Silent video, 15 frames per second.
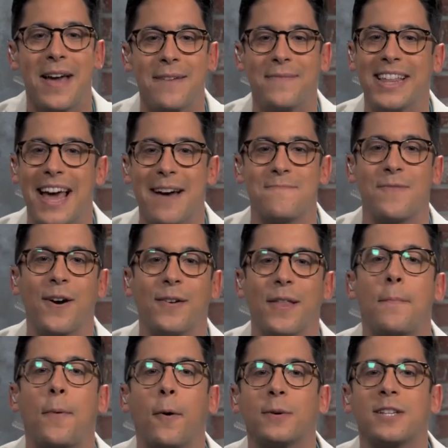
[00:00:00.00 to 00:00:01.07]
maybe that part,
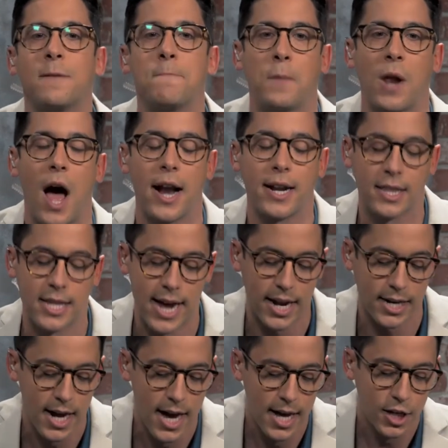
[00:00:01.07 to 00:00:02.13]
that part was implied at the
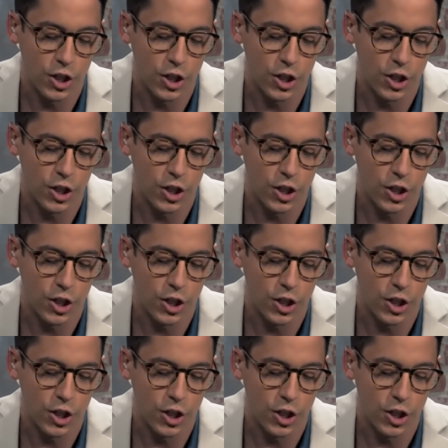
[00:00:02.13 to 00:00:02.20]
end.